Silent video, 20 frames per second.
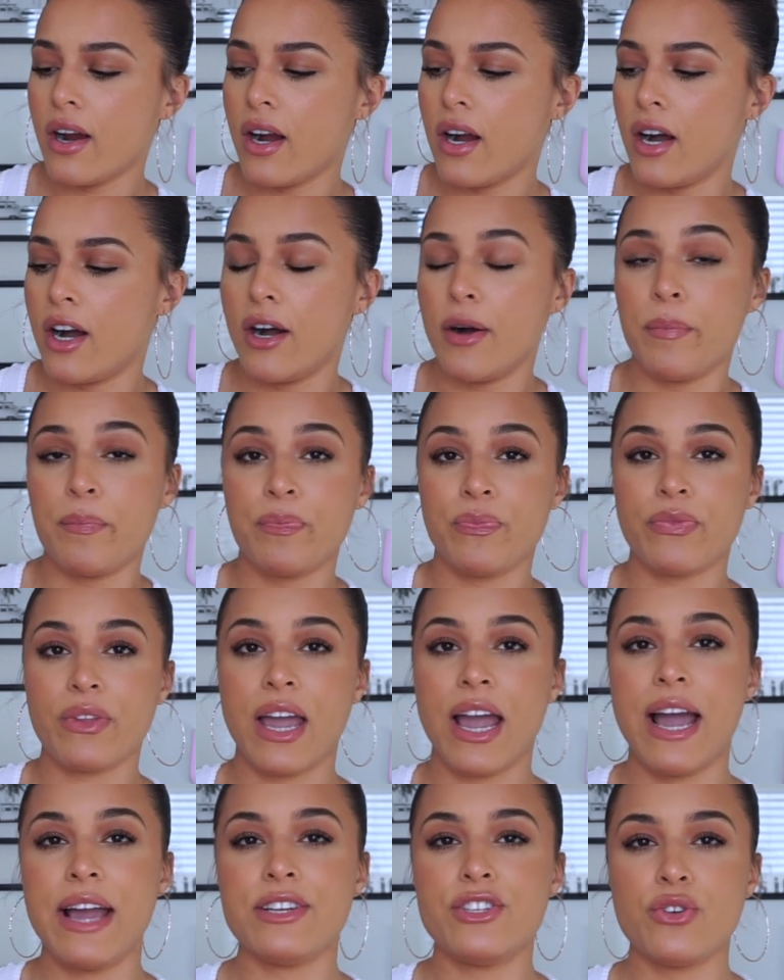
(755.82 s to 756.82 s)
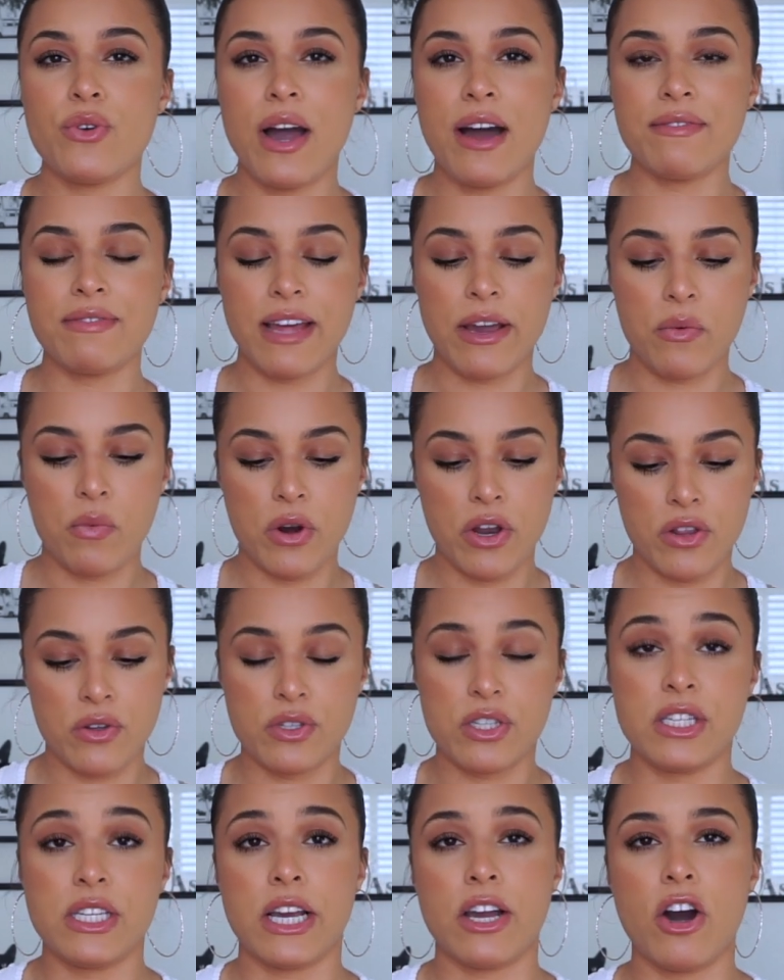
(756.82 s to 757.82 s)
um, I do have like one of
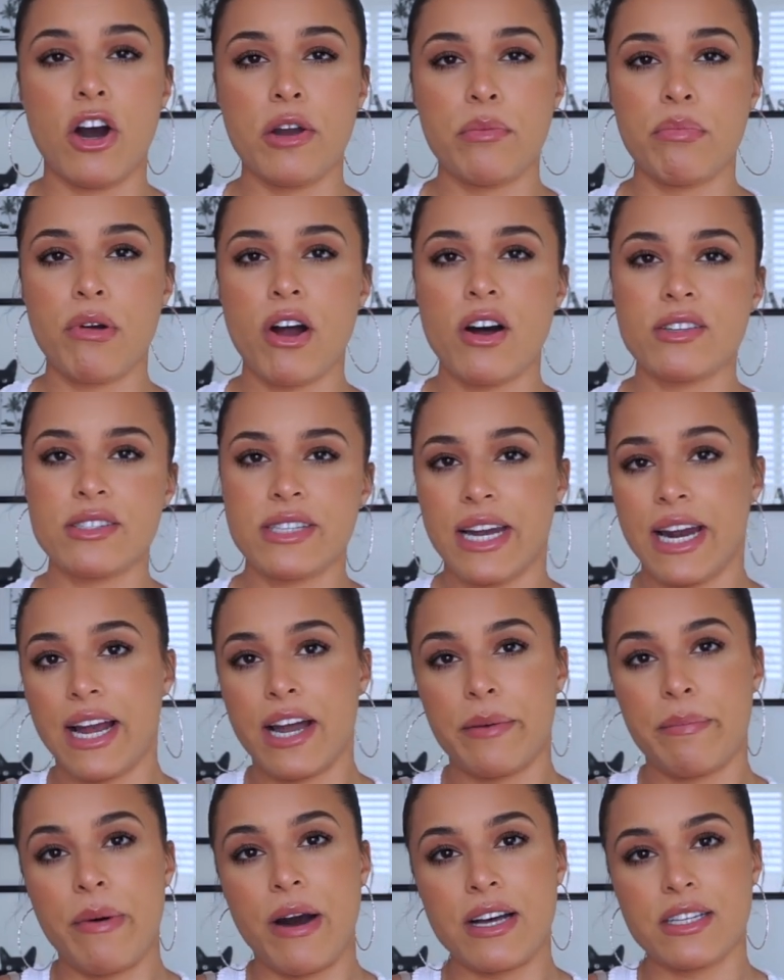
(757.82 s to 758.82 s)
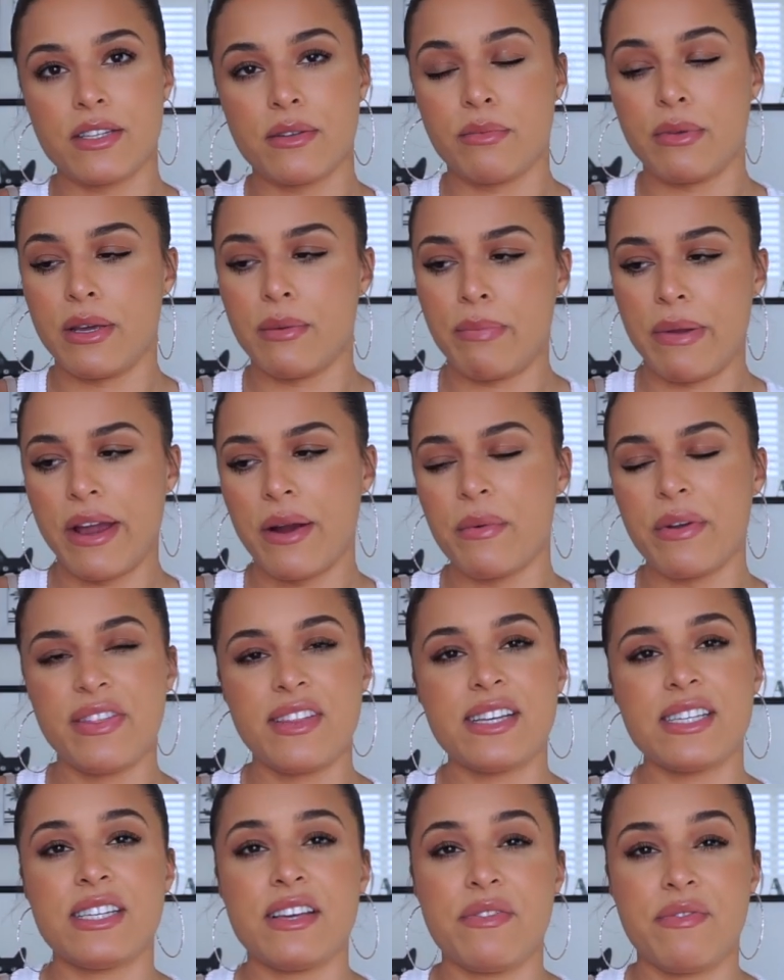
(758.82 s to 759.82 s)
those stick-on bras that I could possibly pair with
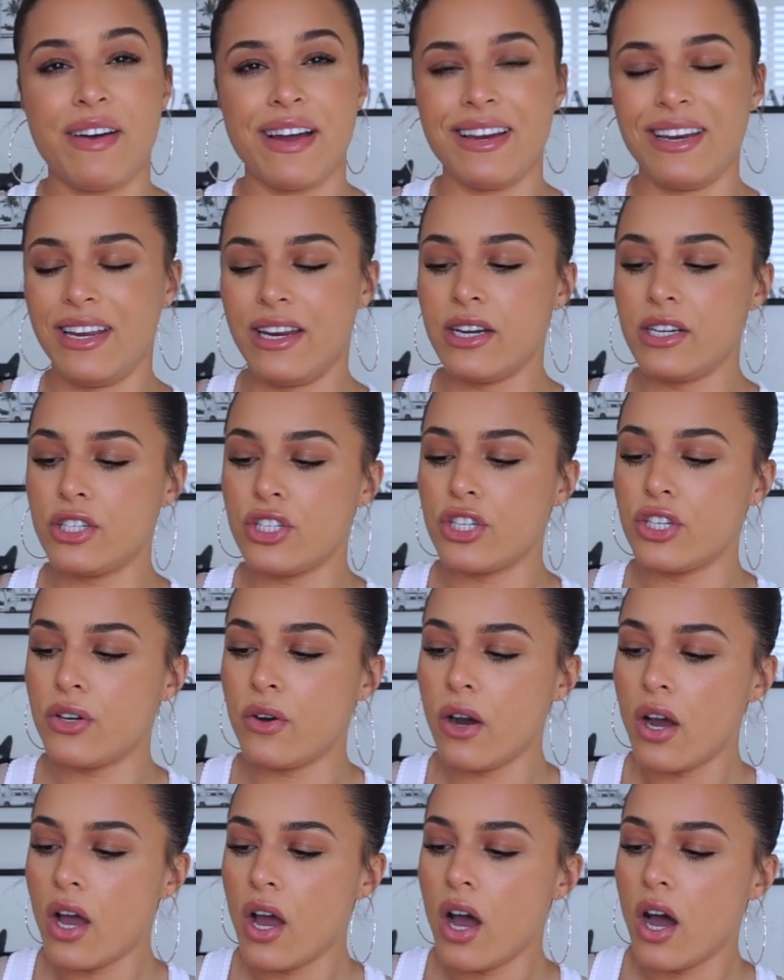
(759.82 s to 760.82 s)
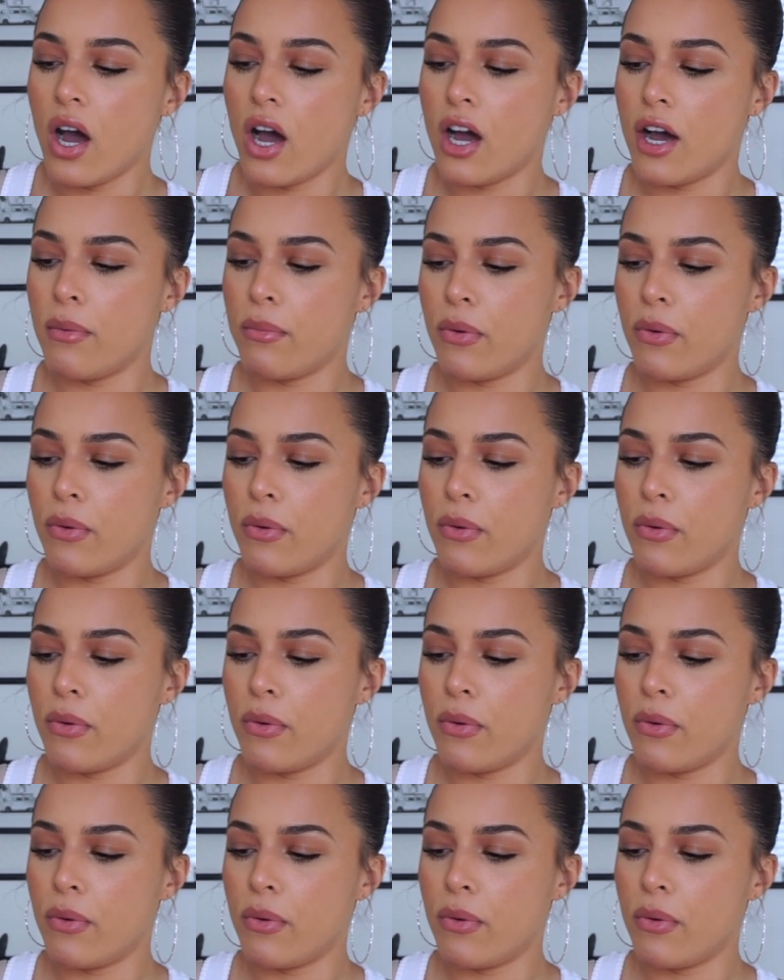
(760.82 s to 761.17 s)
this if I needed to uh,